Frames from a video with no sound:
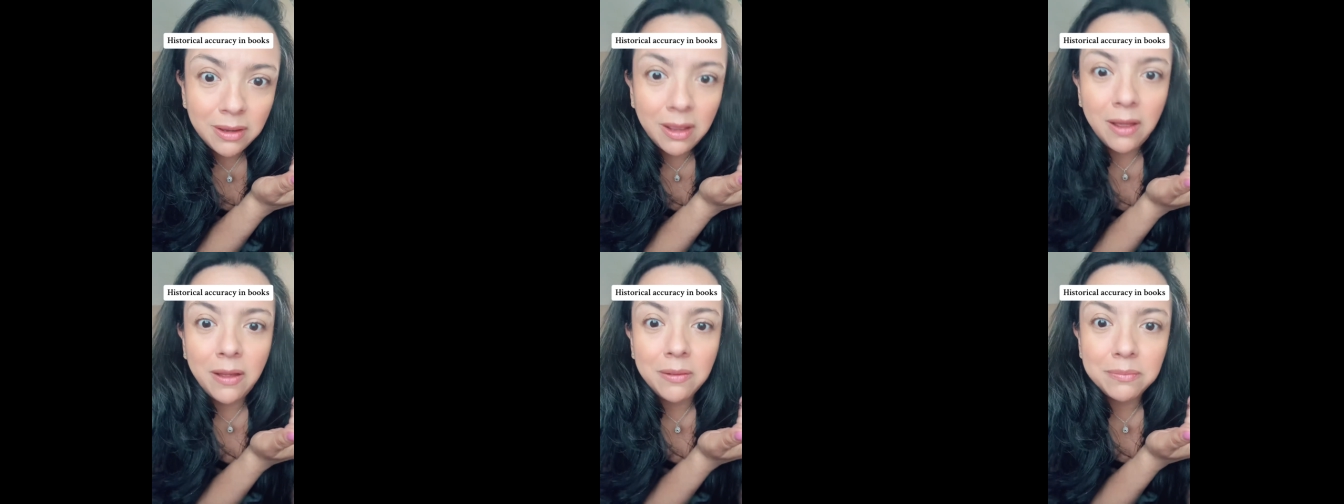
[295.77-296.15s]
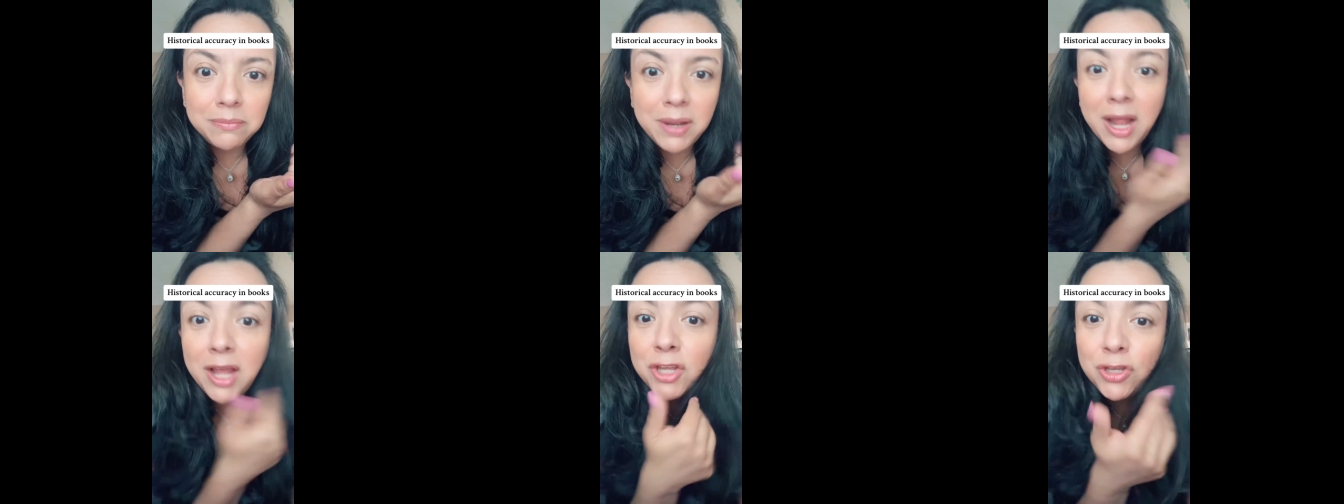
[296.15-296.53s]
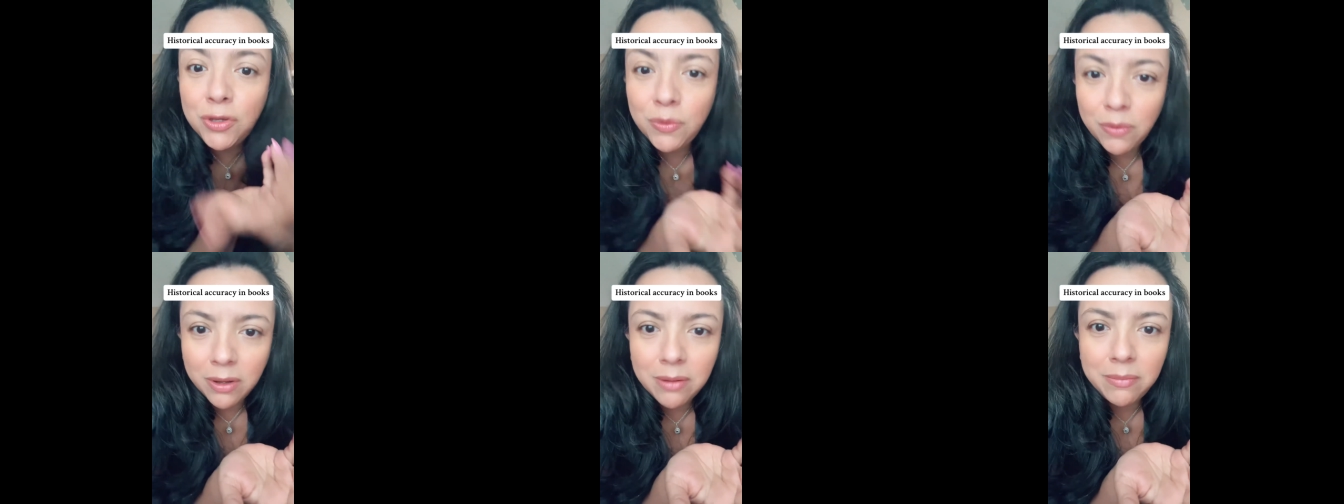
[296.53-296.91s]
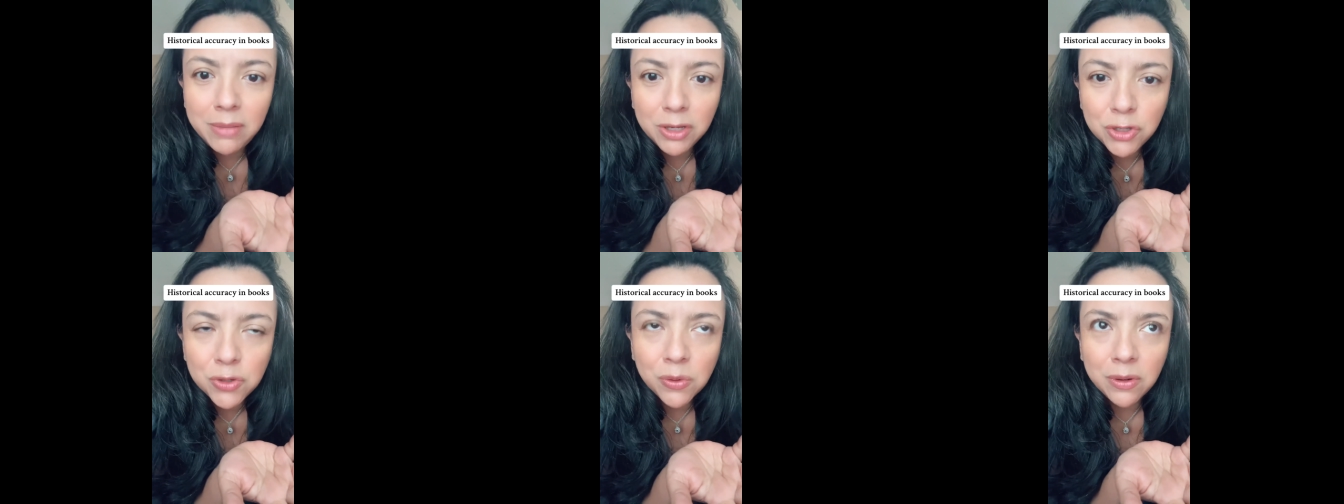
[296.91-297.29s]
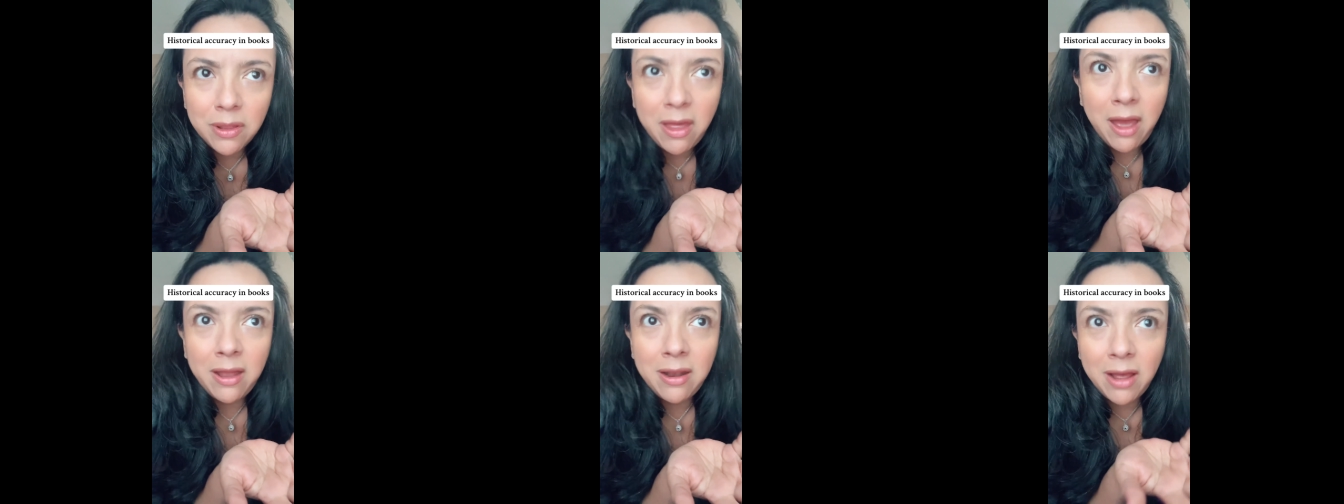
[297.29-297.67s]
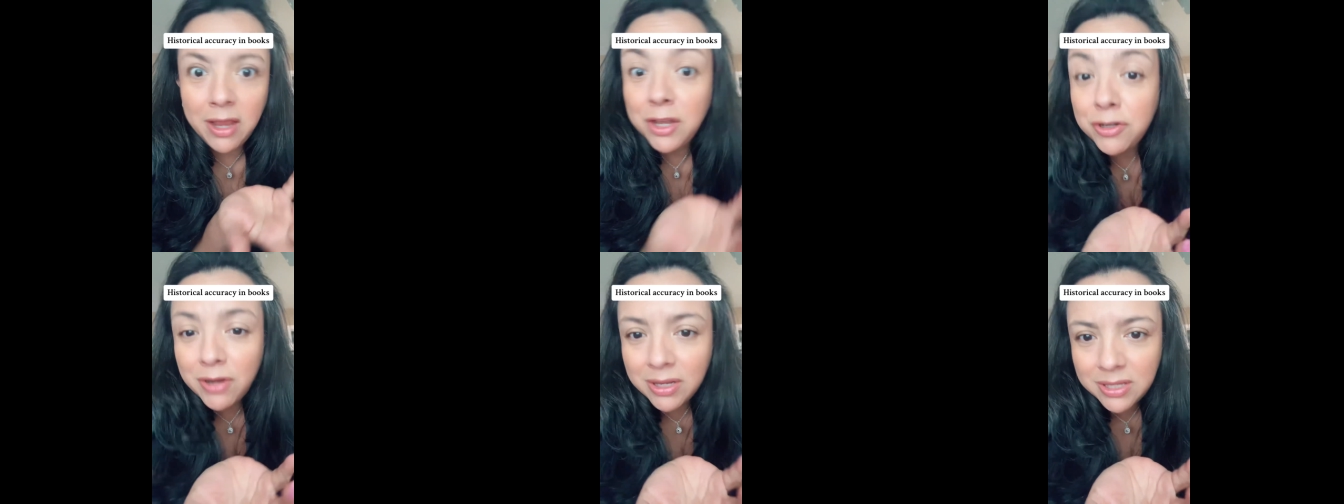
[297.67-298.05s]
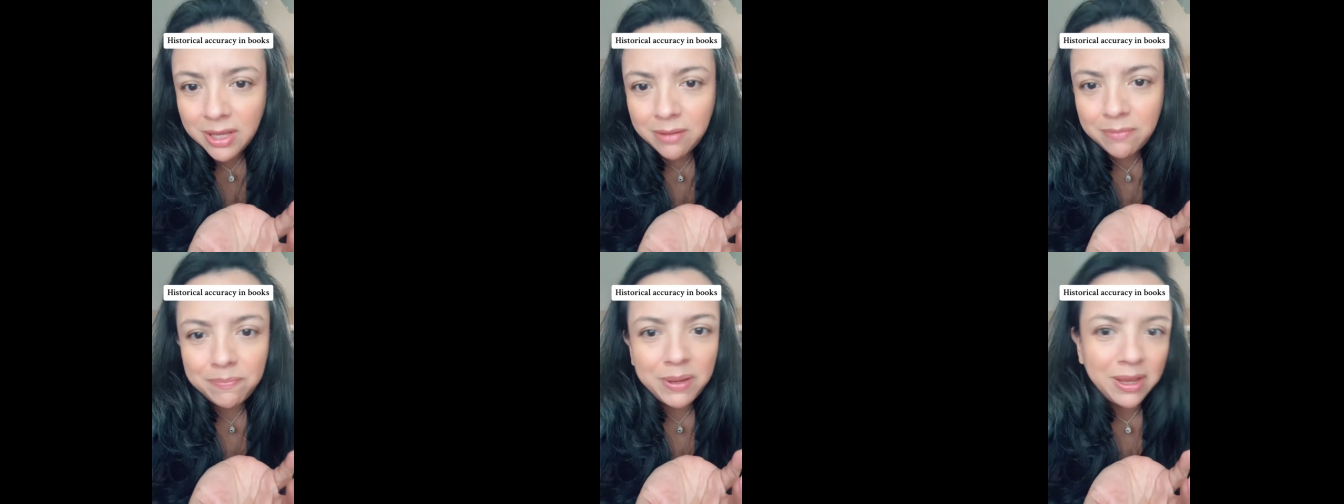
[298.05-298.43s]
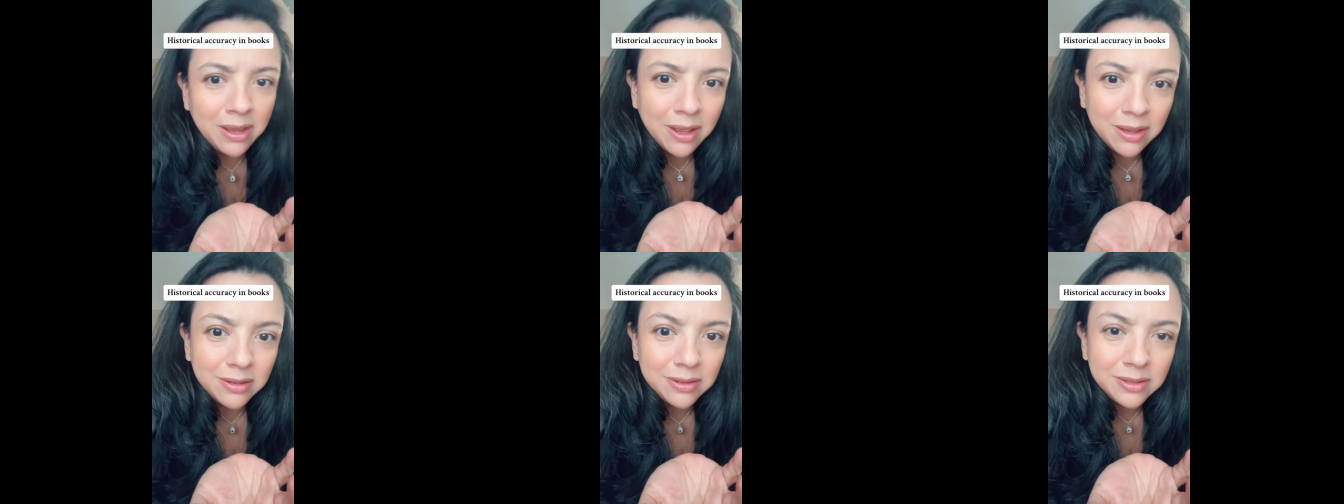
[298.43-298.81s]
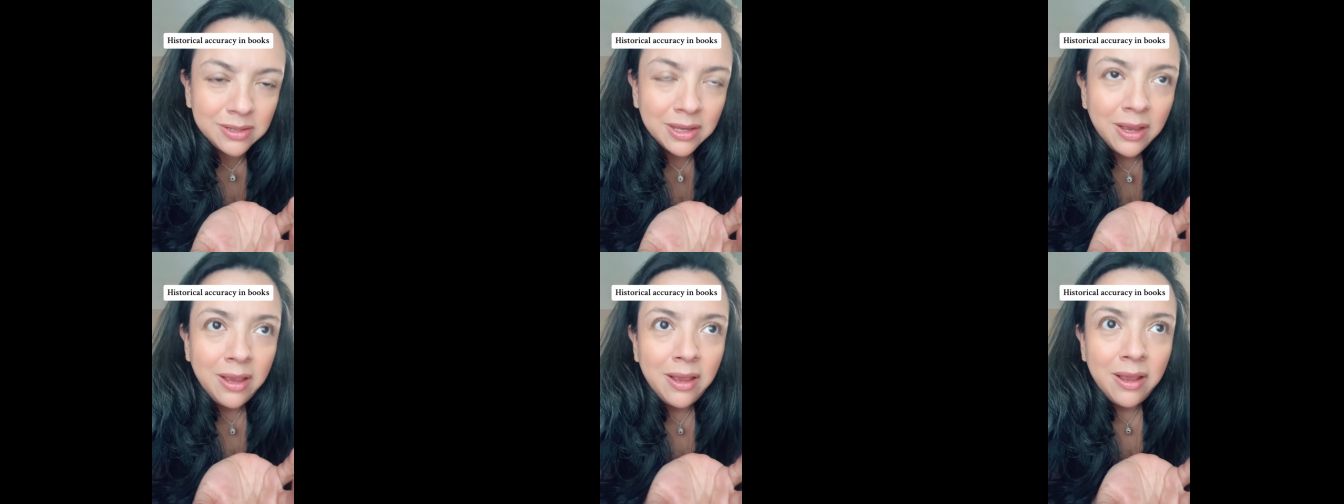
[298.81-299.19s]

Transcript: But I do want to make sure that I address it because